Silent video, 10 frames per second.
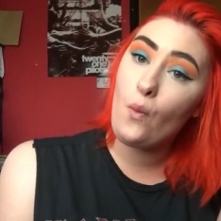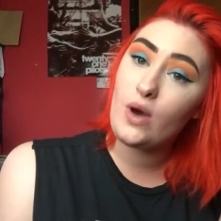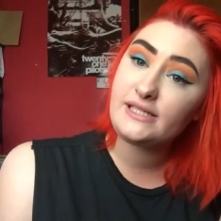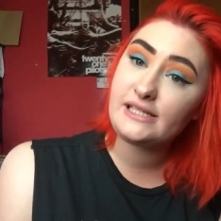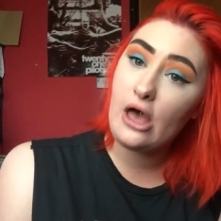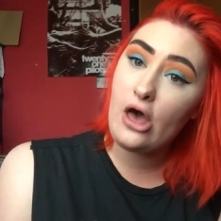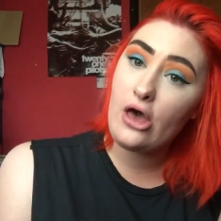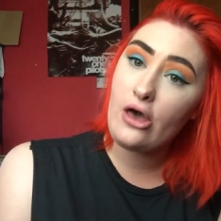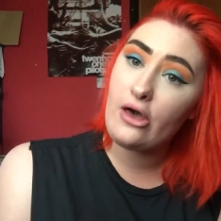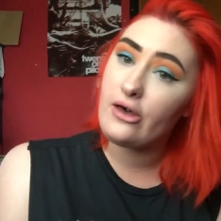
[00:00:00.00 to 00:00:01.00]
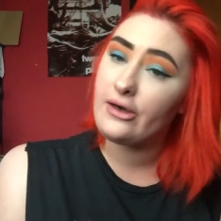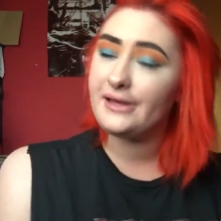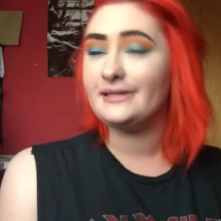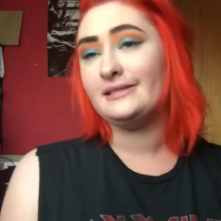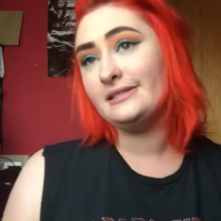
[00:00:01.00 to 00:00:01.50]
What's
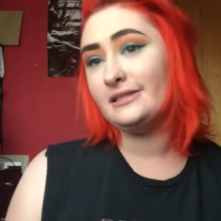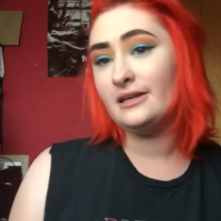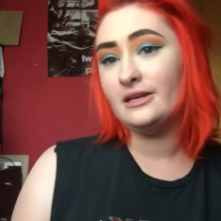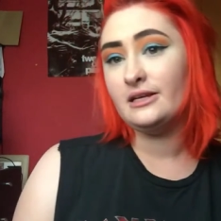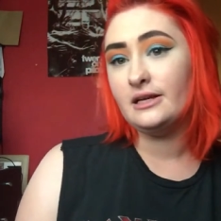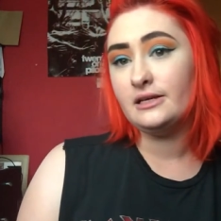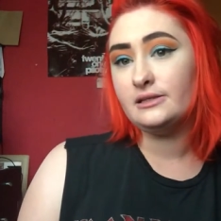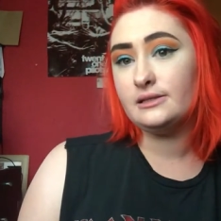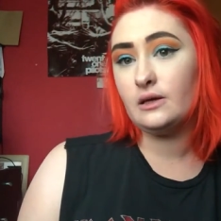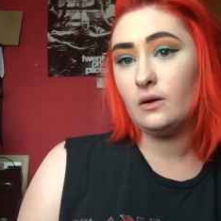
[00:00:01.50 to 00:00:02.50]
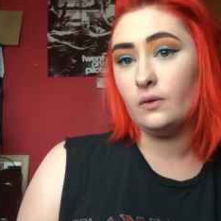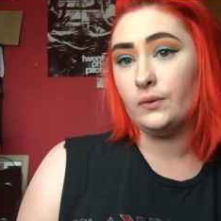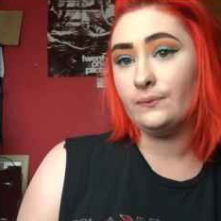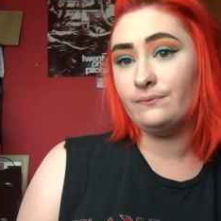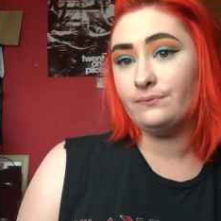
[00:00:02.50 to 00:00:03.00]
up?
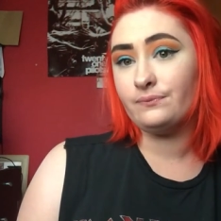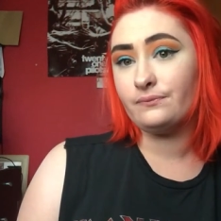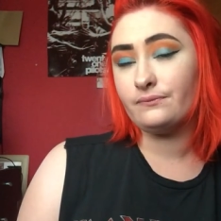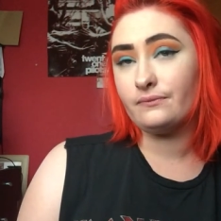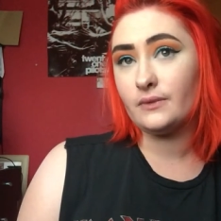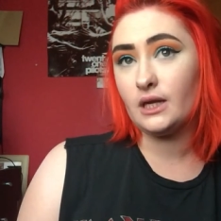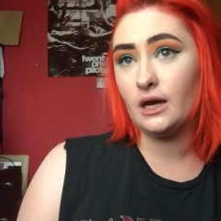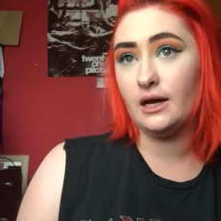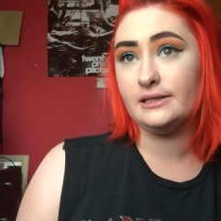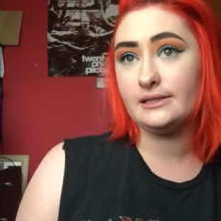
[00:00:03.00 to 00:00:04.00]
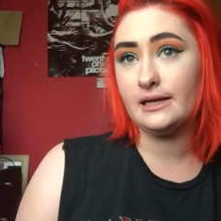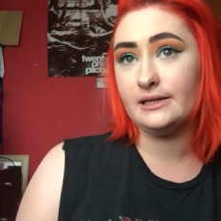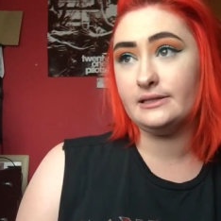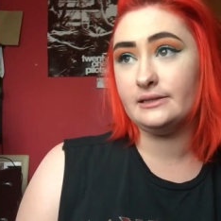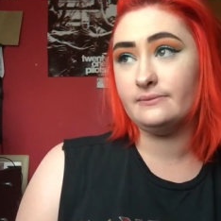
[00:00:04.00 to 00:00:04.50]
So, I
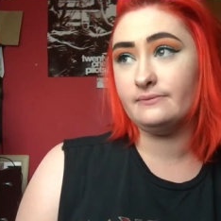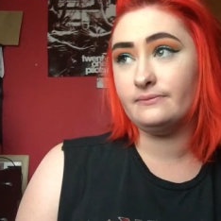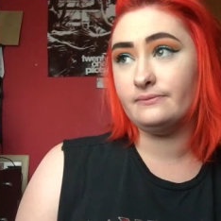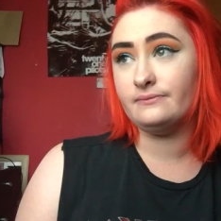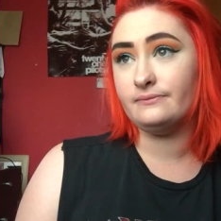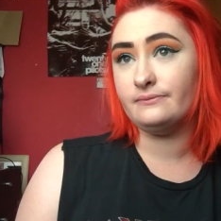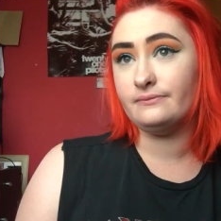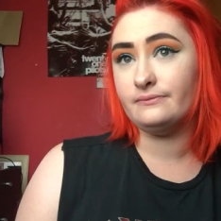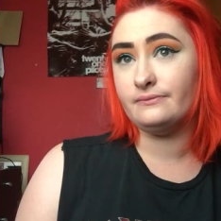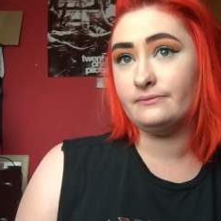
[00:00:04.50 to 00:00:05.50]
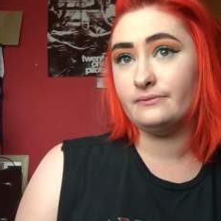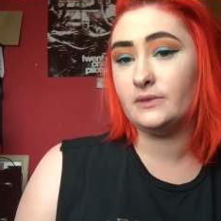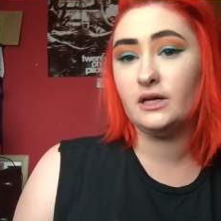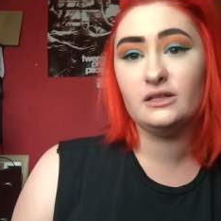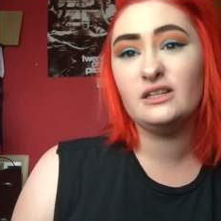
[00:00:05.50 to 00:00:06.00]
said,
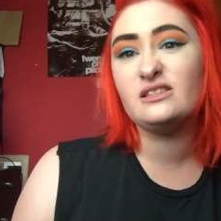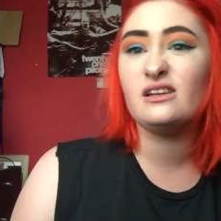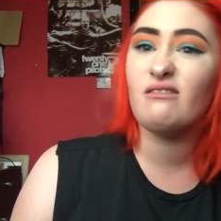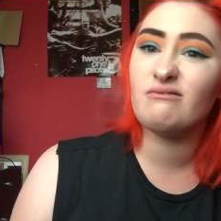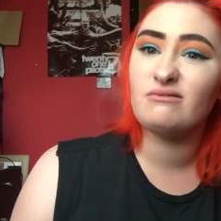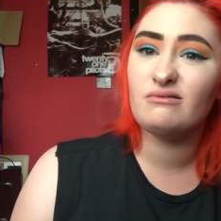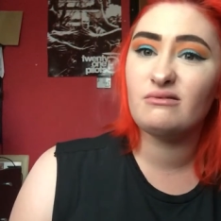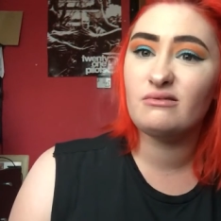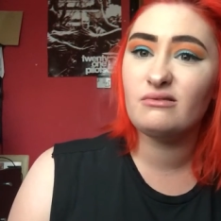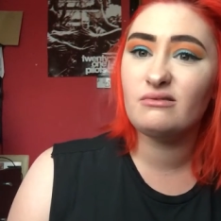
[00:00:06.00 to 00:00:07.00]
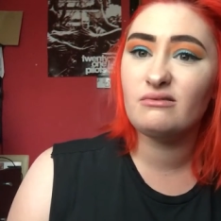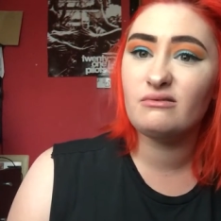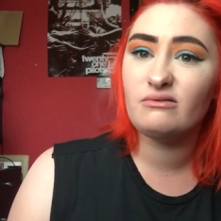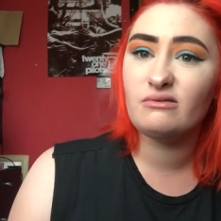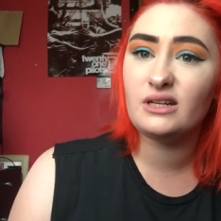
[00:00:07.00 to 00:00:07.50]
I, it's not
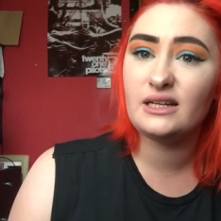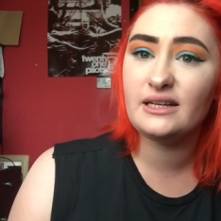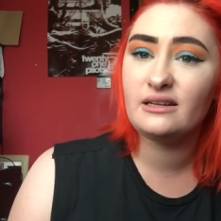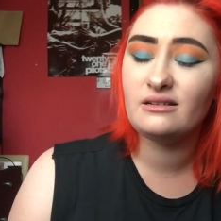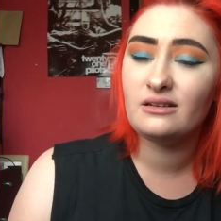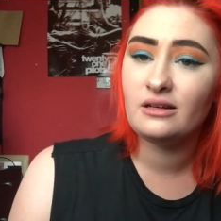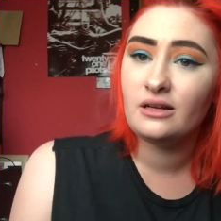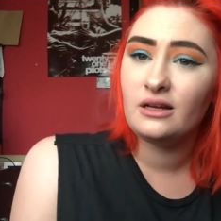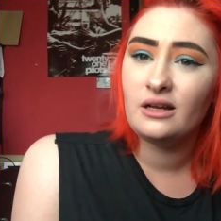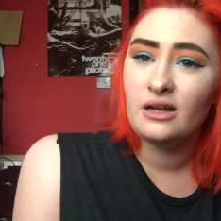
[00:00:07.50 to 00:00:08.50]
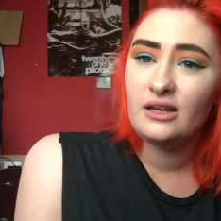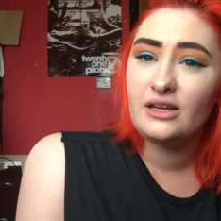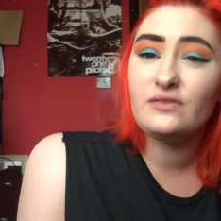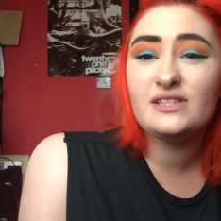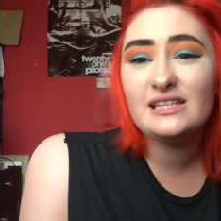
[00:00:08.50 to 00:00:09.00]
really,
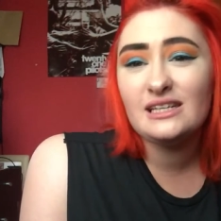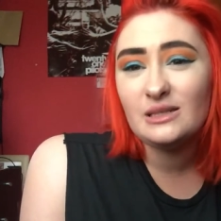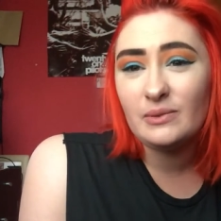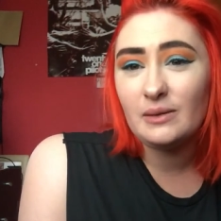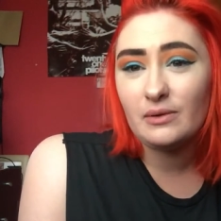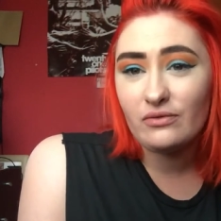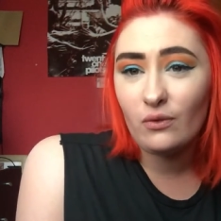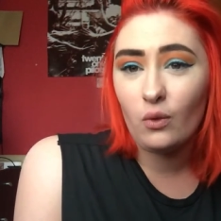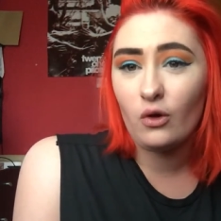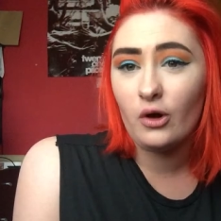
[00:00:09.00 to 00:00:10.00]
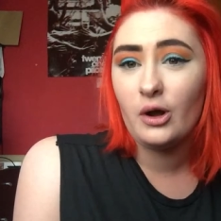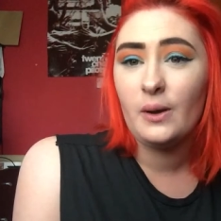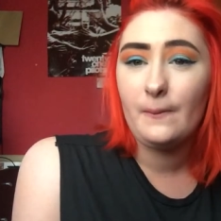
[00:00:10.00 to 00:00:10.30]
you've seen me before,